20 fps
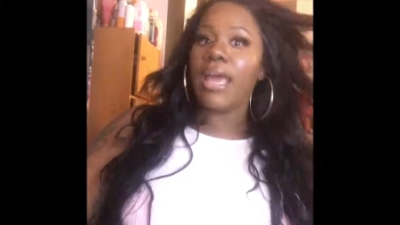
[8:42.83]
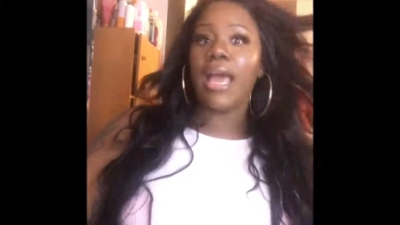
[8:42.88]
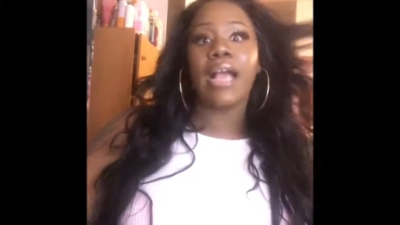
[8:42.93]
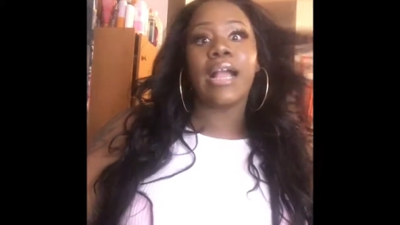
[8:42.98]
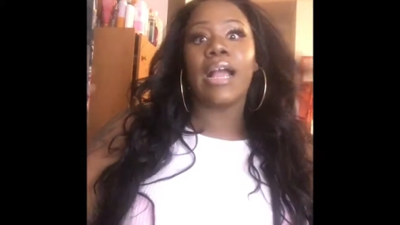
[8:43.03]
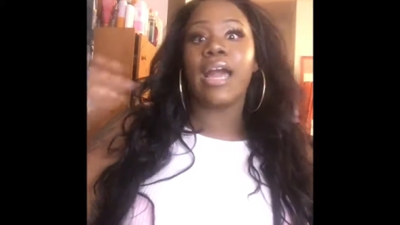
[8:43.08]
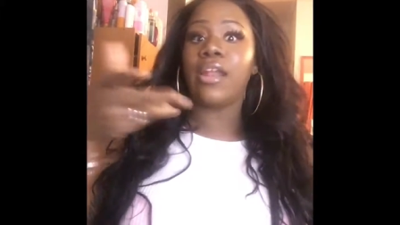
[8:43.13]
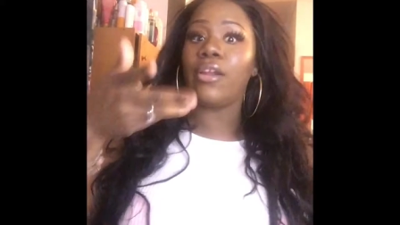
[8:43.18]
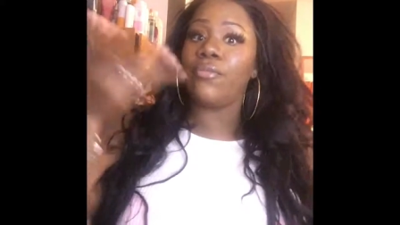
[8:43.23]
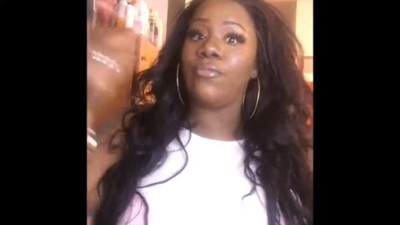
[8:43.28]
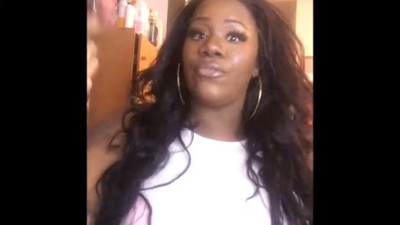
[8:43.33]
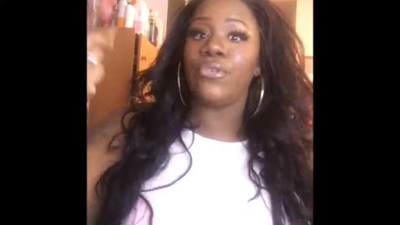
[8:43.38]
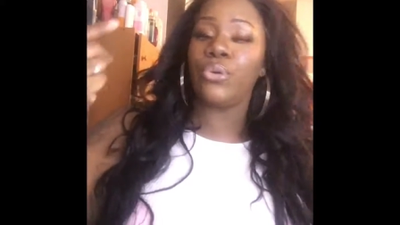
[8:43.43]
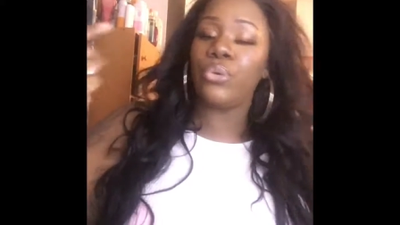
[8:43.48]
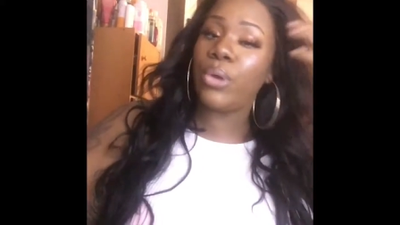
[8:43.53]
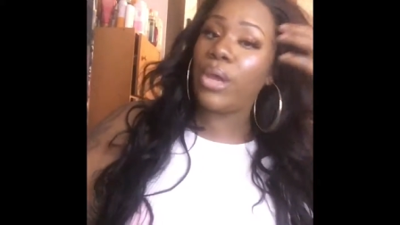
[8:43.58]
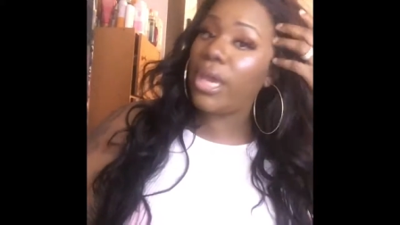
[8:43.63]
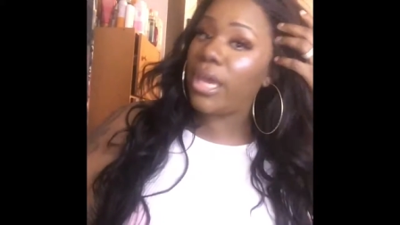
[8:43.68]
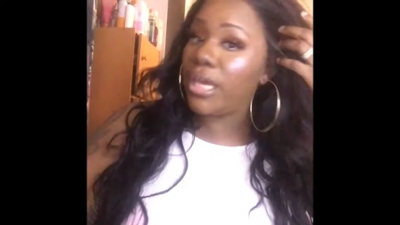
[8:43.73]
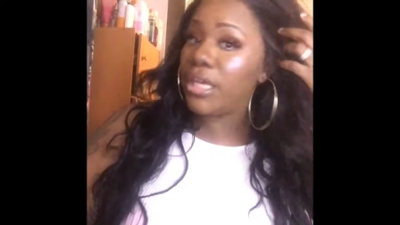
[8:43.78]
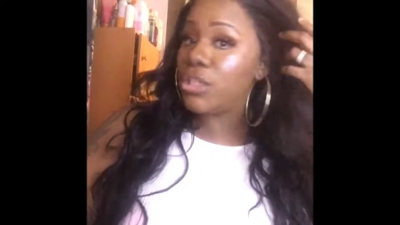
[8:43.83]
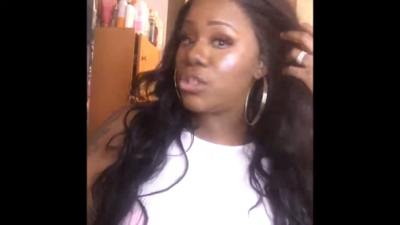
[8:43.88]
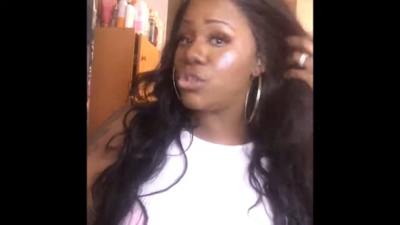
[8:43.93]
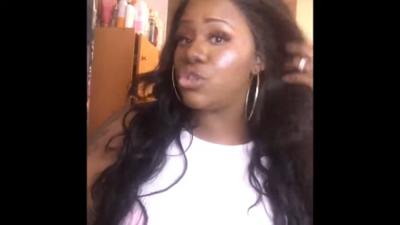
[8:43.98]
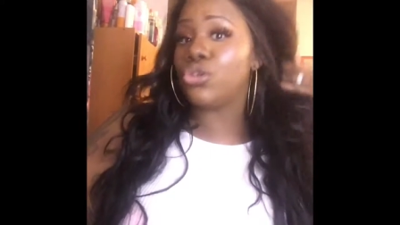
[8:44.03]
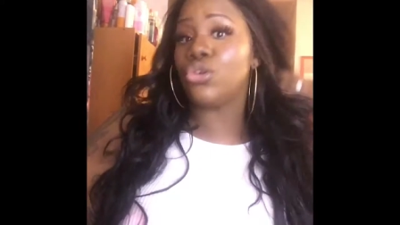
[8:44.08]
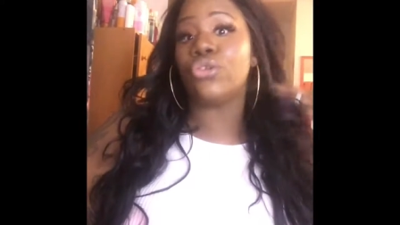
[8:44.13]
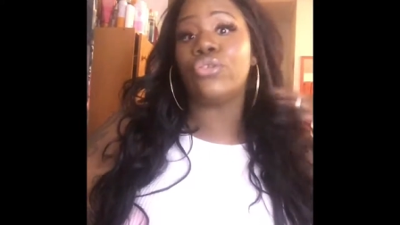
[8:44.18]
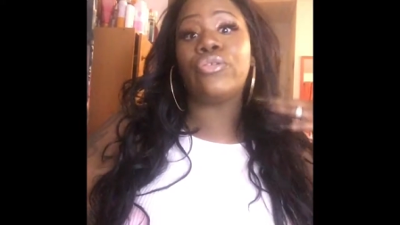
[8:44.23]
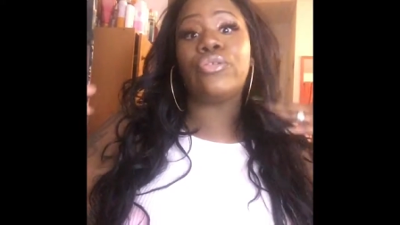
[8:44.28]
I got a few hair
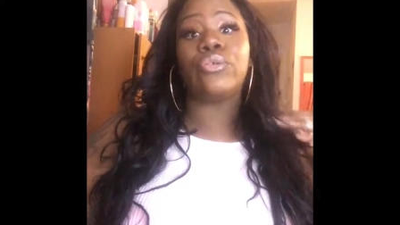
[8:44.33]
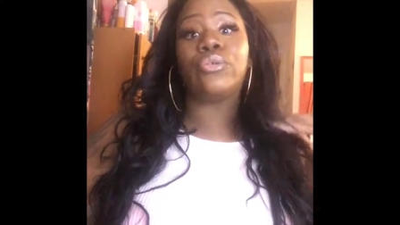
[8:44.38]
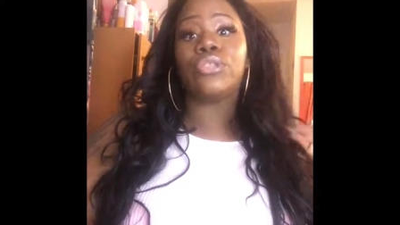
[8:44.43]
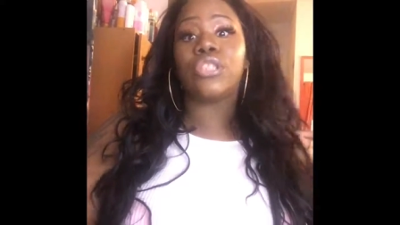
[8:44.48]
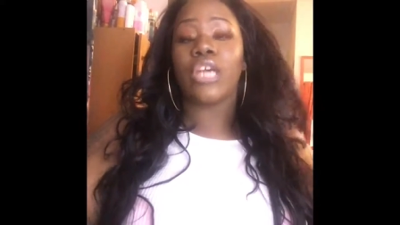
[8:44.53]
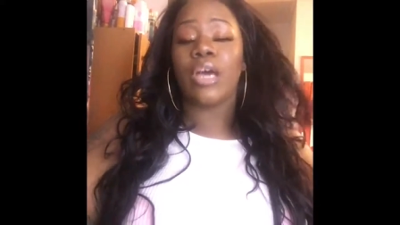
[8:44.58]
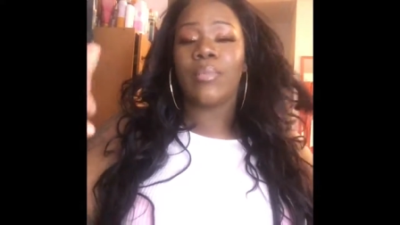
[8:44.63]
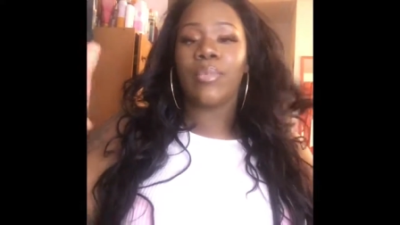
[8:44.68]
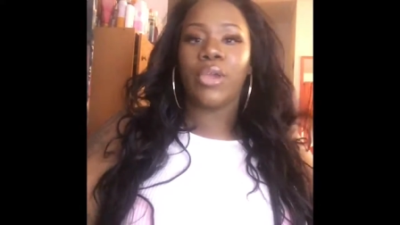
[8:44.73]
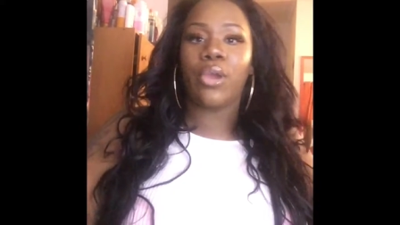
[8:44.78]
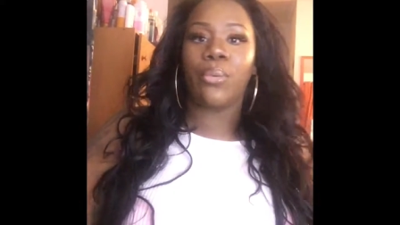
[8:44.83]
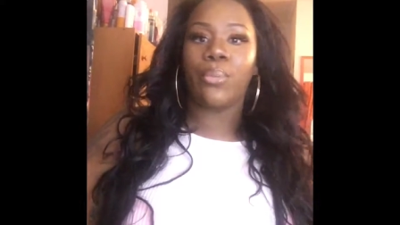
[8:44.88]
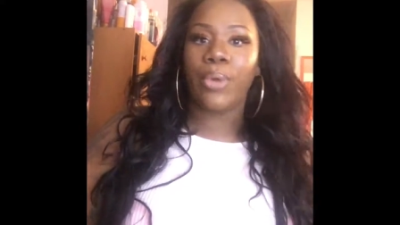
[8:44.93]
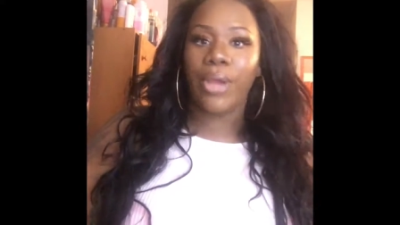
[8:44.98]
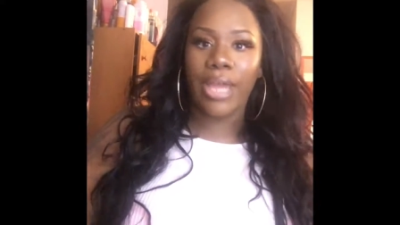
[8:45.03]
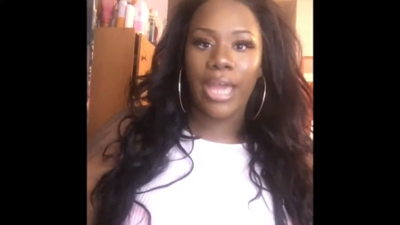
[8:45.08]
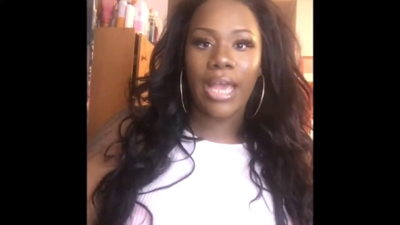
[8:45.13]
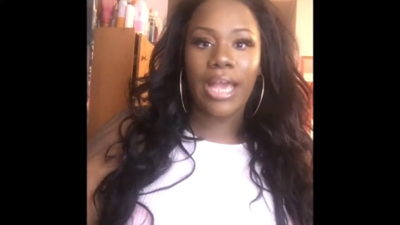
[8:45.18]
tutorials coming your way.